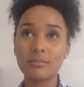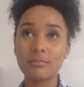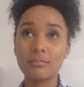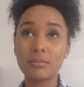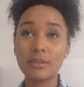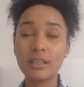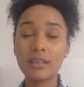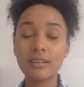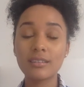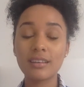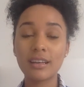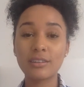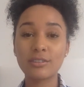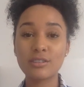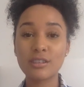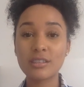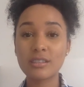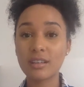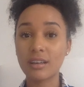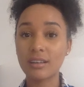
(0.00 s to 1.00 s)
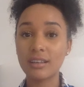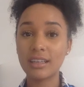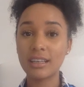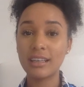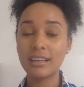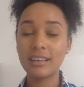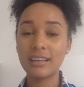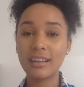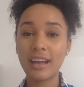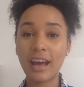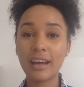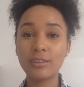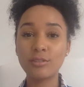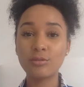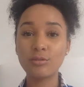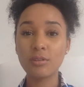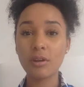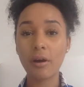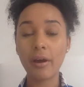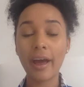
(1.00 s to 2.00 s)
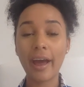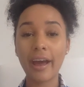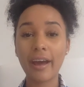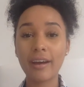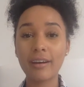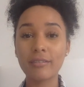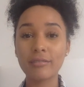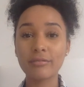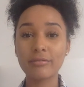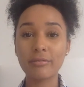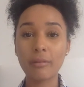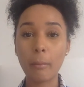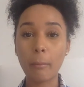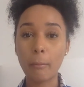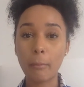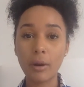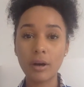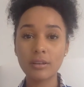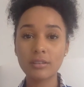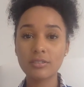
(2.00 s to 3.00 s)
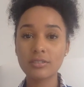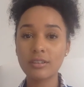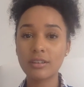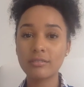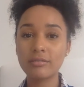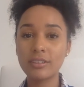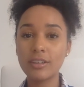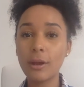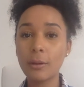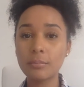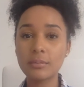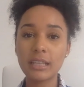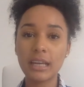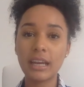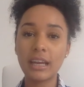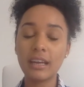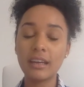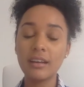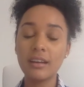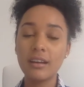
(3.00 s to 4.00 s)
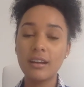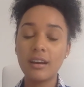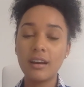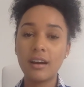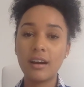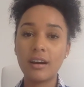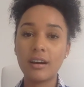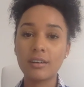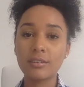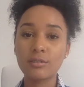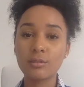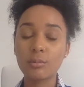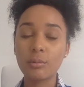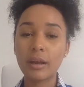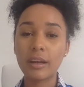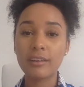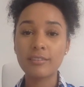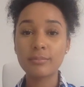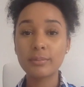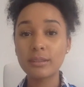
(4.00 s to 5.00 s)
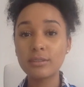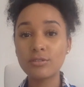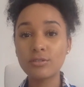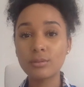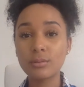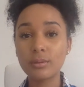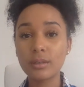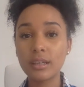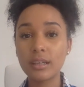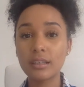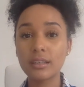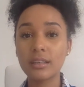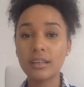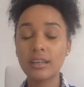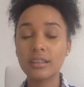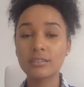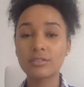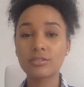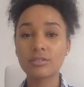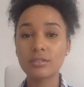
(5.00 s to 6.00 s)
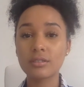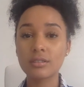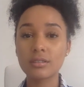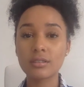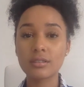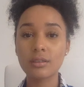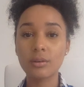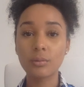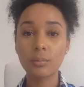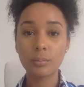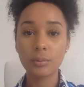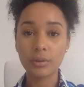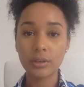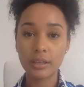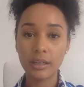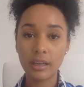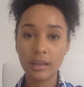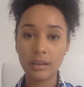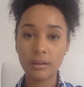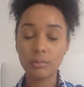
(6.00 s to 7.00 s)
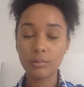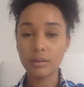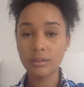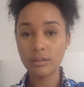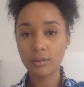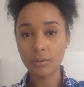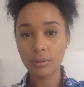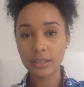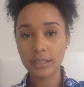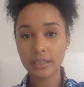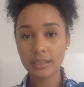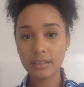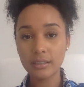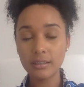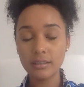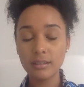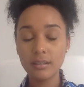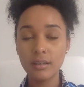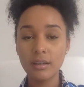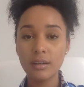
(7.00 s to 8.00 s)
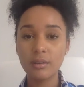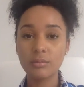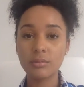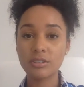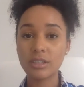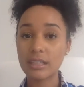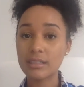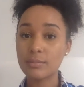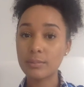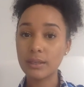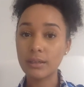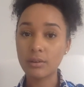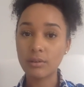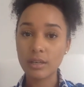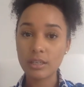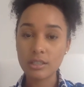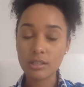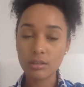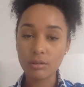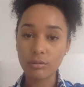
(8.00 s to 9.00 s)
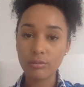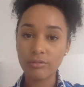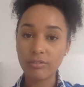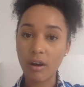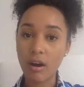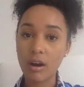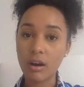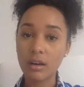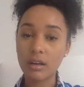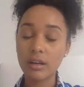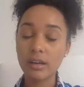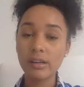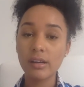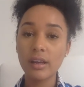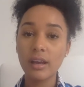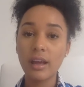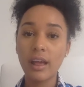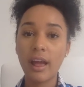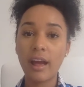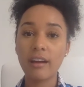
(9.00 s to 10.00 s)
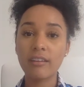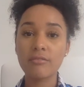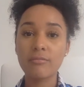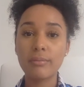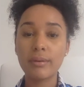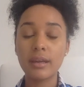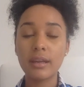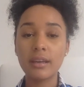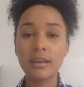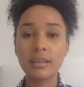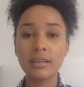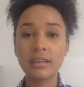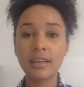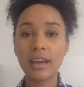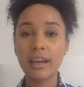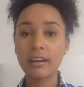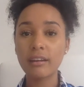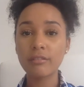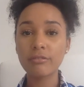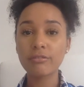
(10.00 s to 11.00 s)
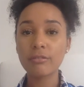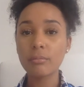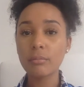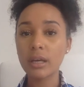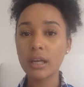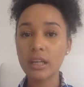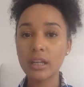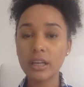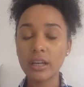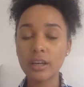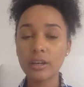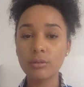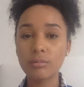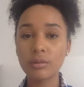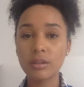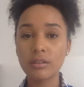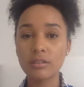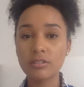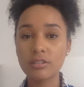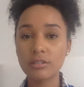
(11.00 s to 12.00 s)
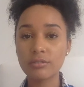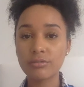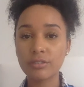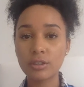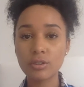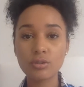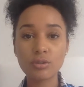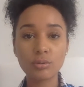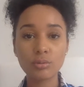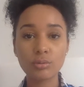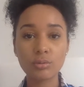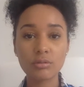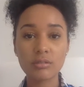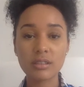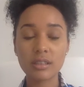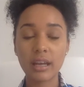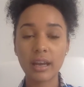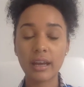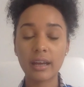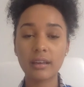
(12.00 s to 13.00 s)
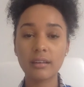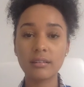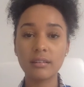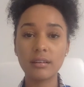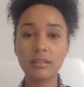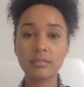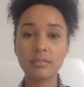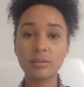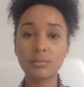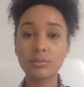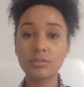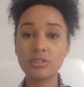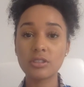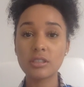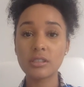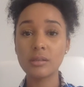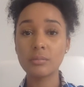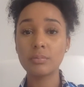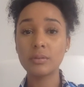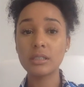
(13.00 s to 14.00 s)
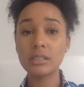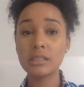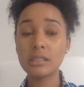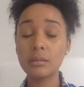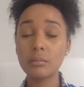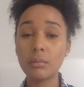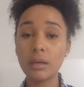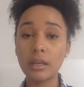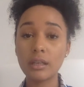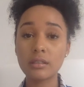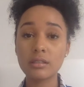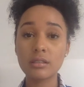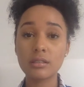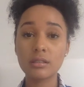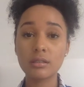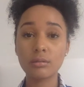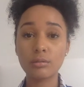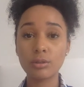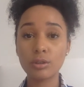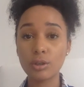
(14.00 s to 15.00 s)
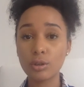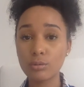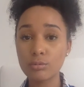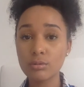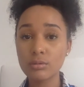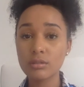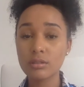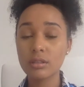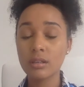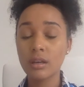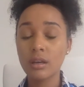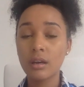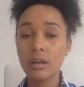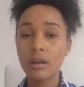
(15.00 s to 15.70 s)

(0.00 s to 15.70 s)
Because I just started, I do not have much of an update. So what I've been doing is just onboarding with Nolan, which has been great so far. I've been getting familiar with the different tools that WGDP teammates use,